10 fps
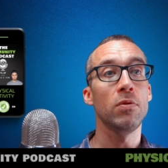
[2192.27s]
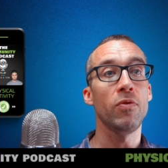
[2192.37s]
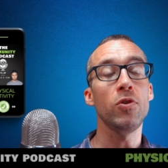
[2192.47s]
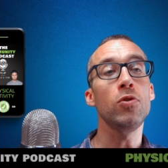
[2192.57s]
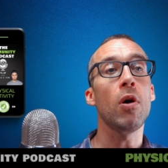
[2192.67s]

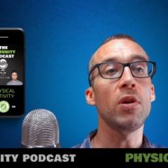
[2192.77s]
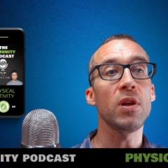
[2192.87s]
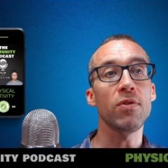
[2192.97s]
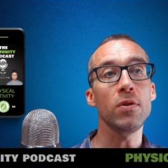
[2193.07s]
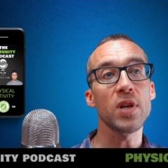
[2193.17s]
If you do it only
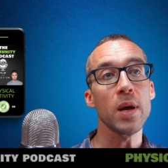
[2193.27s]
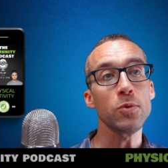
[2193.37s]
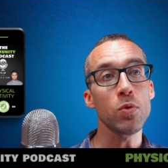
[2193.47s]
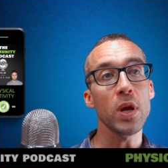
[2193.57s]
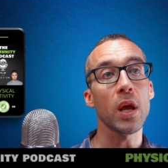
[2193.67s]
a few
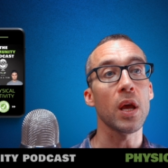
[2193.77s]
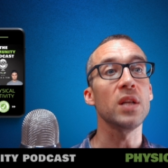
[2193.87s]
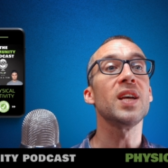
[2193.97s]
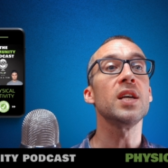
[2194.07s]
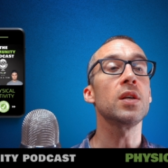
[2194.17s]
times a week,
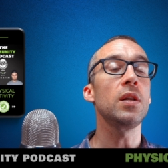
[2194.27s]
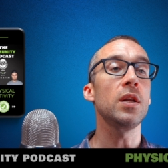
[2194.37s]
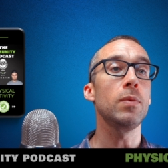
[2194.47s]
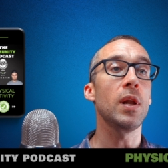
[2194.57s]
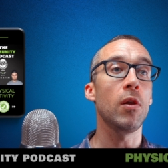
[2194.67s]
it takes a
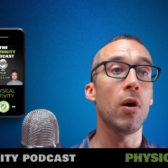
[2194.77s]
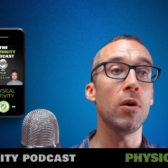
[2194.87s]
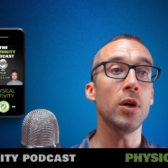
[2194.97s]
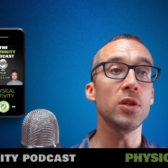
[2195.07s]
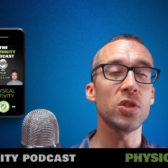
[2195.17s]
little bit
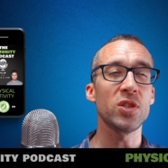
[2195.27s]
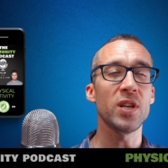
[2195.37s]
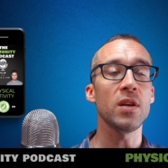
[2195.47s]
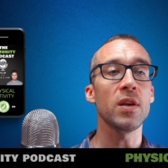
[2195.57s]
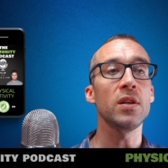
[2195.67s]
longer. Just
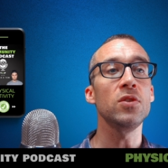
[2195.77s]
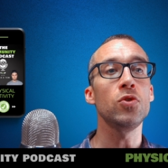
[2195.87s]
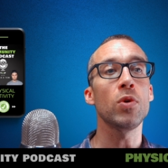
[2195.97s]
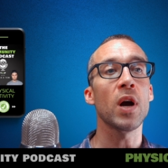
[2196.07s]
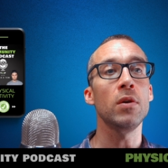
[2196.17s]
take that
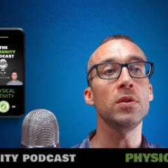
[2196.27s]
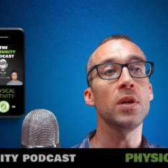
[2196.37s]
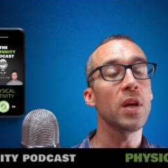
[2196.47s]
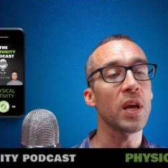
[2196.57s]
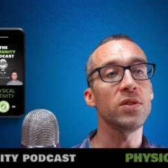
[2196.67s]
into account
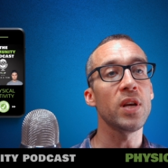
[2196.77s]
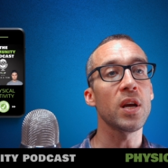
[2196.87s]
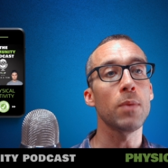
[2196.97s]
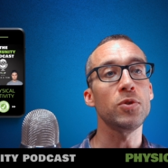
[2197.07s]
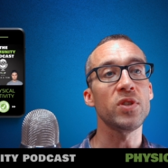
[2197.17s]
and
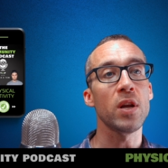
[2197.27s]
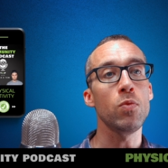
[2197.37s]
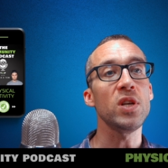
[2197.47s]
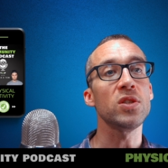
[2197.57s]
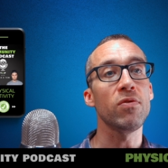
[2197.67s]
take up to 10
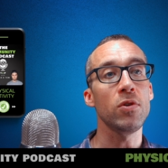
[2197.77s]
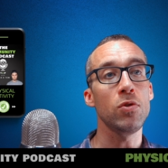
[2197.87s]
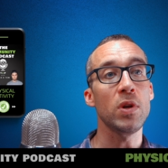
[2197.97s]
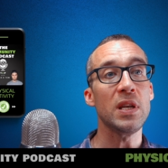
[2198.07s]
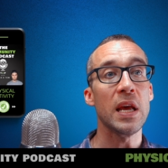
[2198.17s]
weeks if you
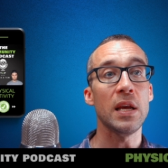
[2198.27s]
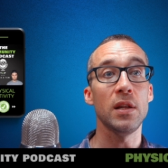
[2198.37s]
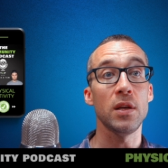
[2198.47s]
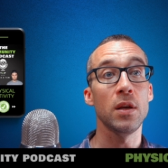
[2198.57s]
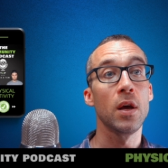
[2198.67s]
do it
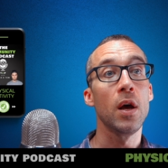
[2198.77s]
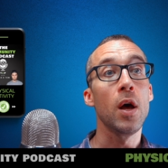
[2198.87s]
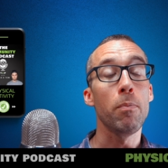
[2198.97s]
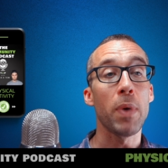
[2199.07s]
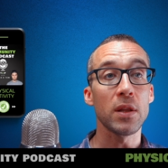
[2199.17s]
daily.
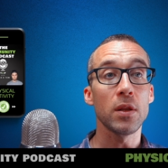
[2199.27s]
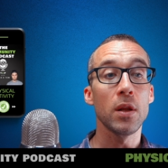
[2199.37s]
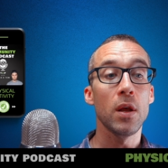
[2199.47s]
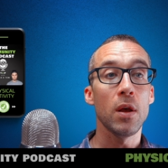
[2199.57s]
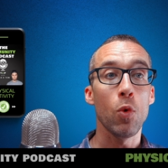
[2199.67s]
Yeah. But
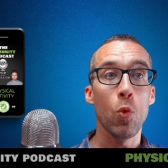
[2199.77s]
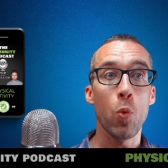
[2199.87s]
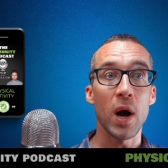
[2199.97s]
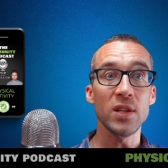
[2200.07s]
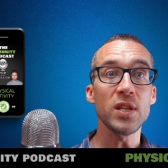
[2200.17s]

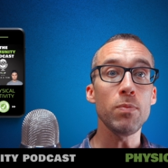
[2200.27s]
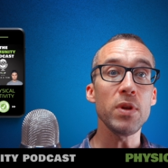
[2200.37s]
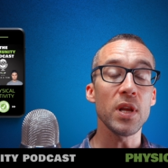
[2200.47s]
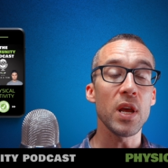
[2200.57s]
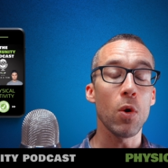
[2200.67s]
once it
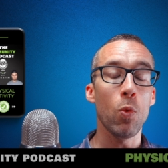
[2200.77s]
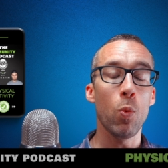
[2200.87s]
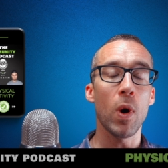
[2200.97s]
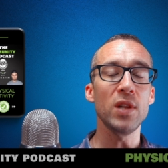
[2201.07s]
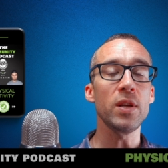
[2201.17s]
be
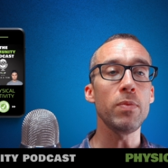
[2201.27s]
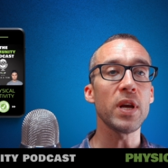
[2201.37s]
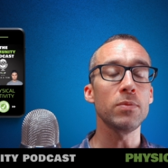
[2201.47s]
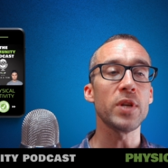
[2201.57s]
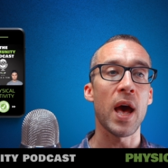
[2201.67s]
once it
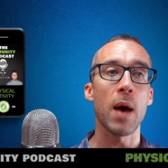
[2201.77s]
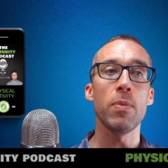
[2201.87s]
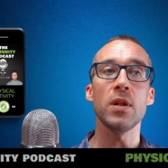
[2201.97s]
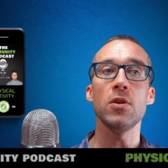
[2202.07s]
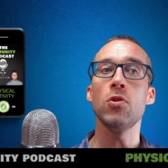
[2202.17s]
becomes a
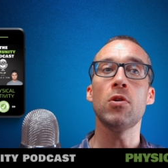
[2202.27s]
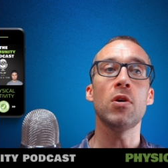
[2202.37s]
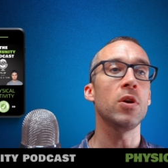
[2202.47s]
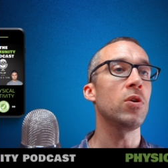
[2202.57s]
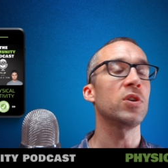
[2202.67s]
habit,
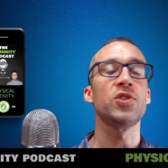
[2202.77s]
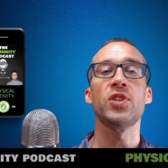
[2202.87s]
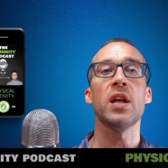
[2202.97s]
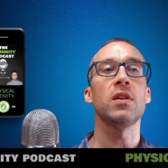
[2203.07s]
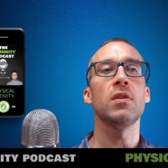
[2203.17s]
you're you're
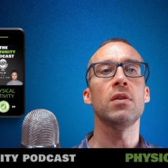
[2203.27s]
set.